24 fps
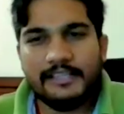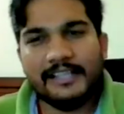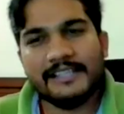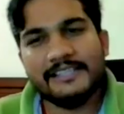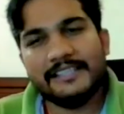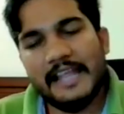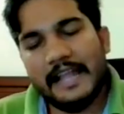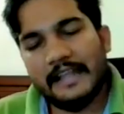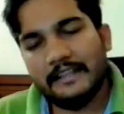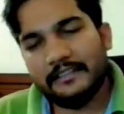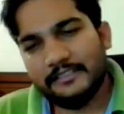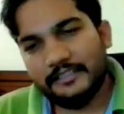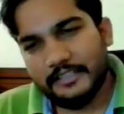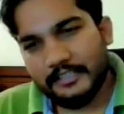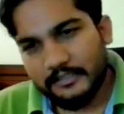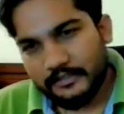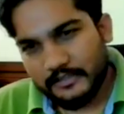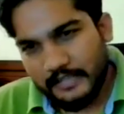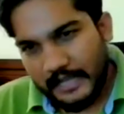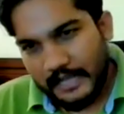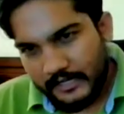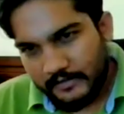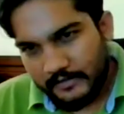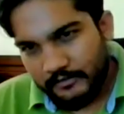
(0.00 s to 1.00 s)
Thus,
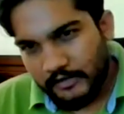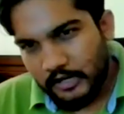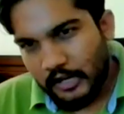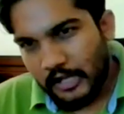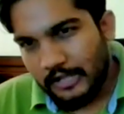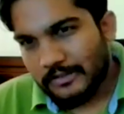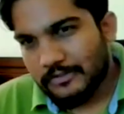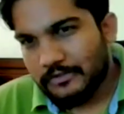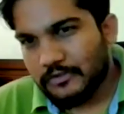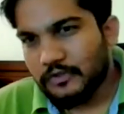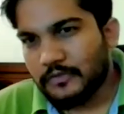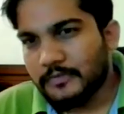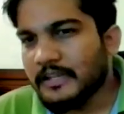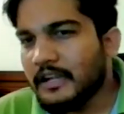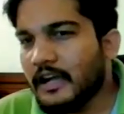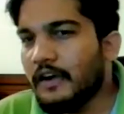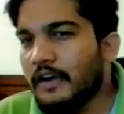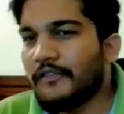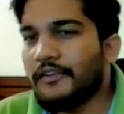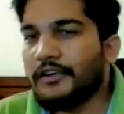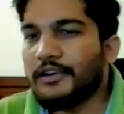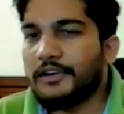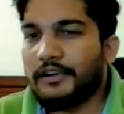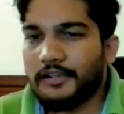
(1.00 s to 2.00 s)
that will also be
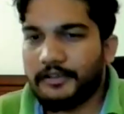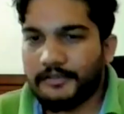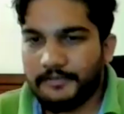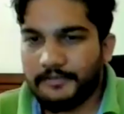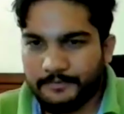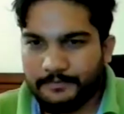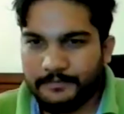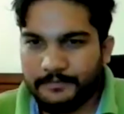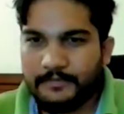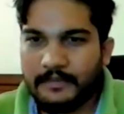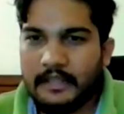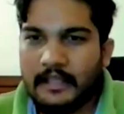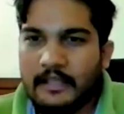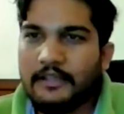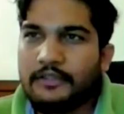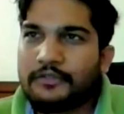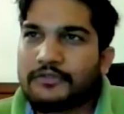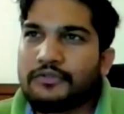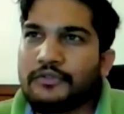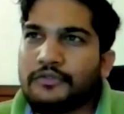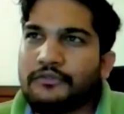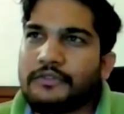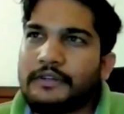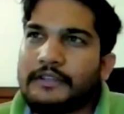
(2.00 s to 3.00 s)
covered.
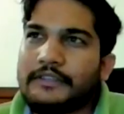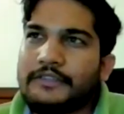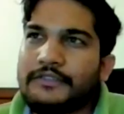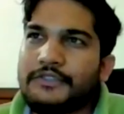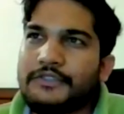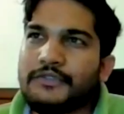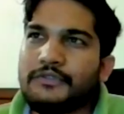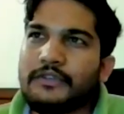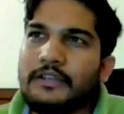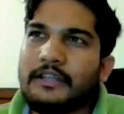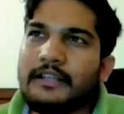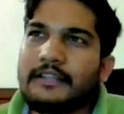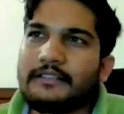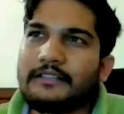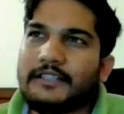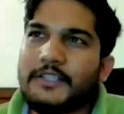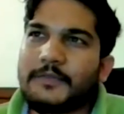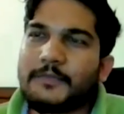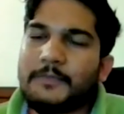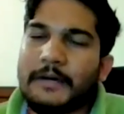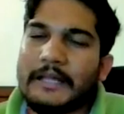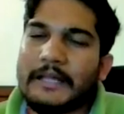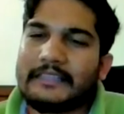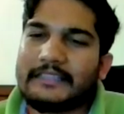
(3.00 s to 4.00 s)
So once you learn
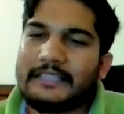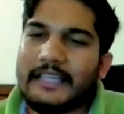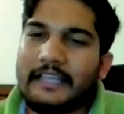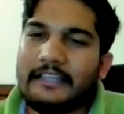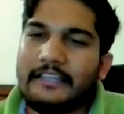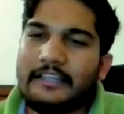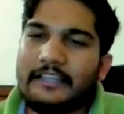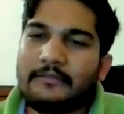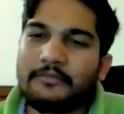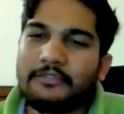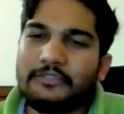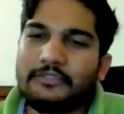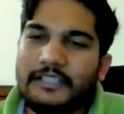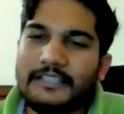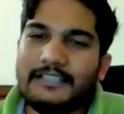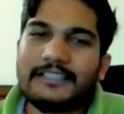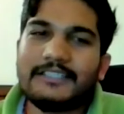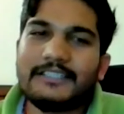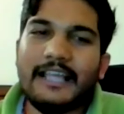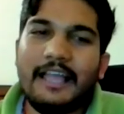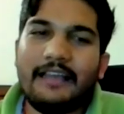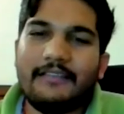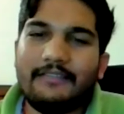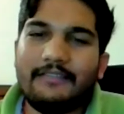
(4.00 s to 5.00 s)
this in and
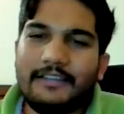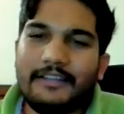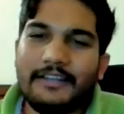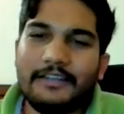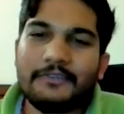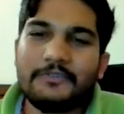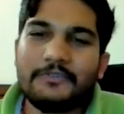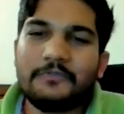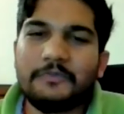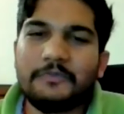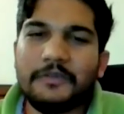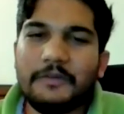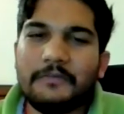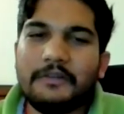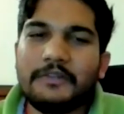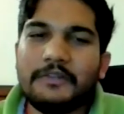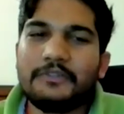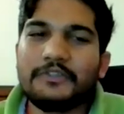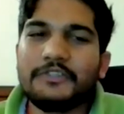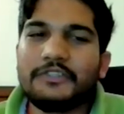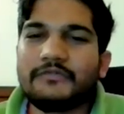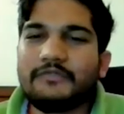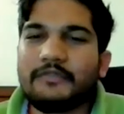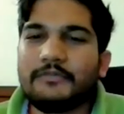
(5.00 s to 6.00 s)
Muntadasha, I will tell you, people
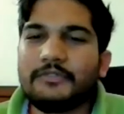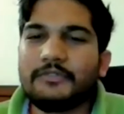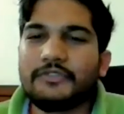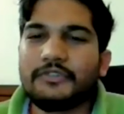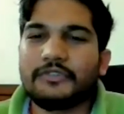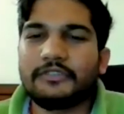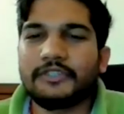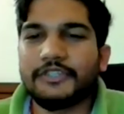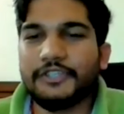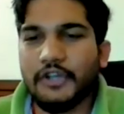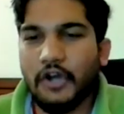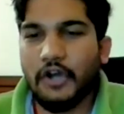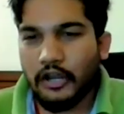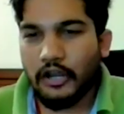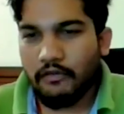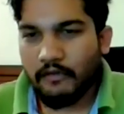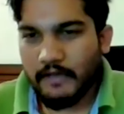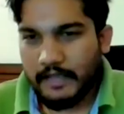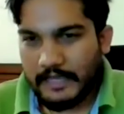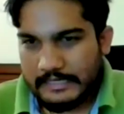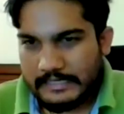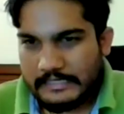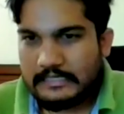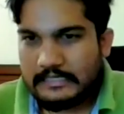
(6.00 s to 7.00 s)
use Vimshotri
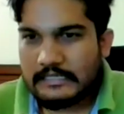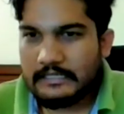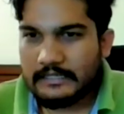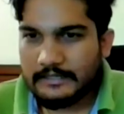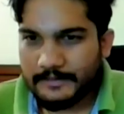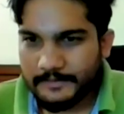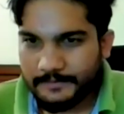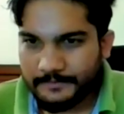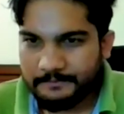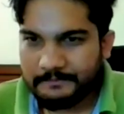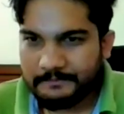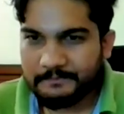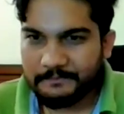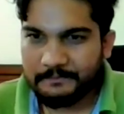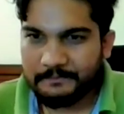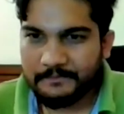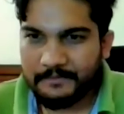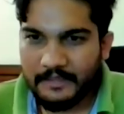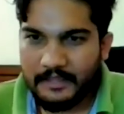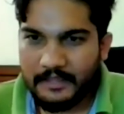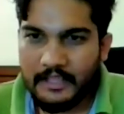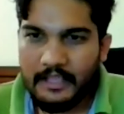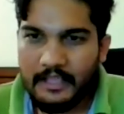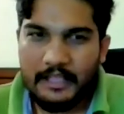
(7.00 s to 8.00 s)
always.
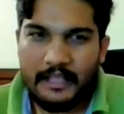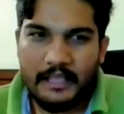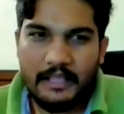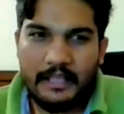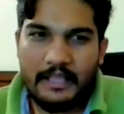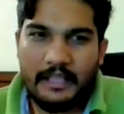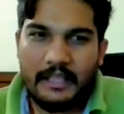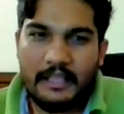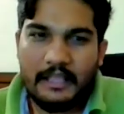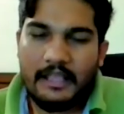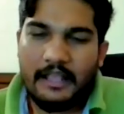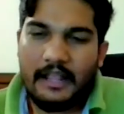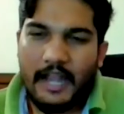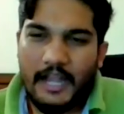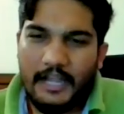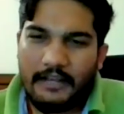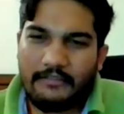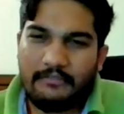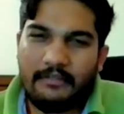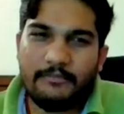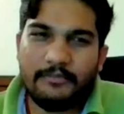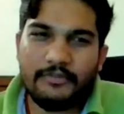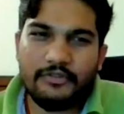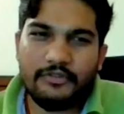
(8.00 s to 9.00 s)

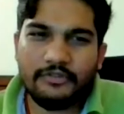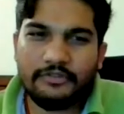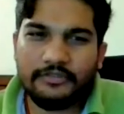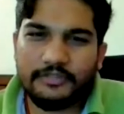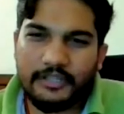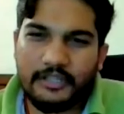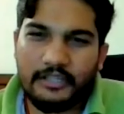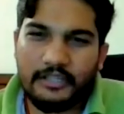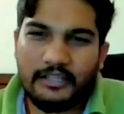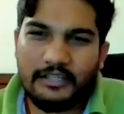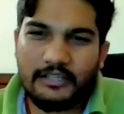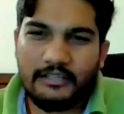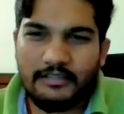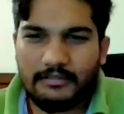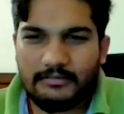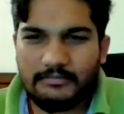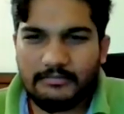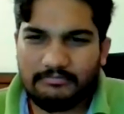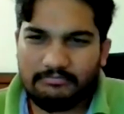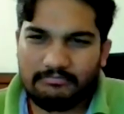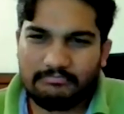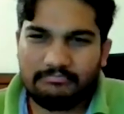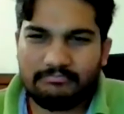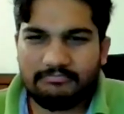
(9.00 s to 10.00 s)
And Vimshotri
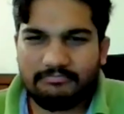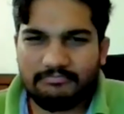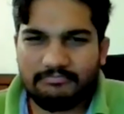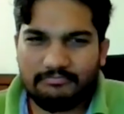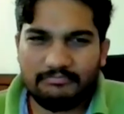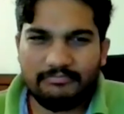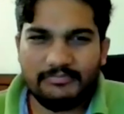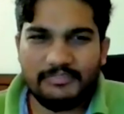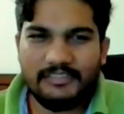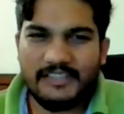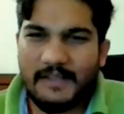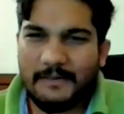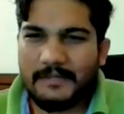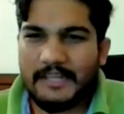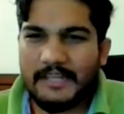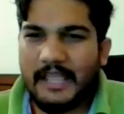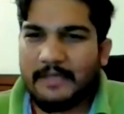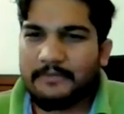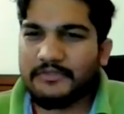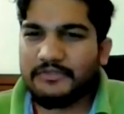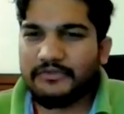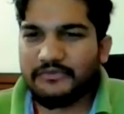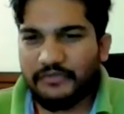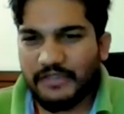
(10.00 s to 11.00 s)

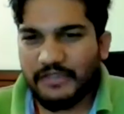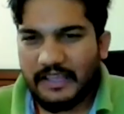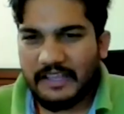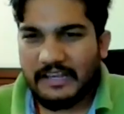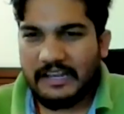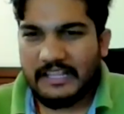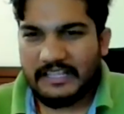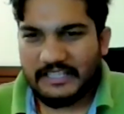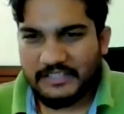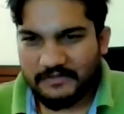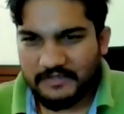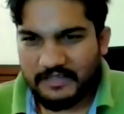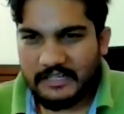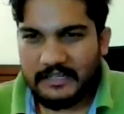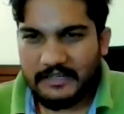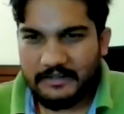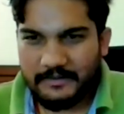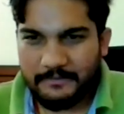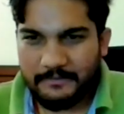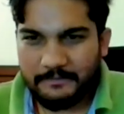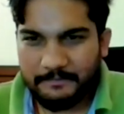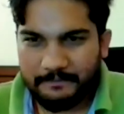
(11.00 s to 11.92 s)
sometimes fail as well.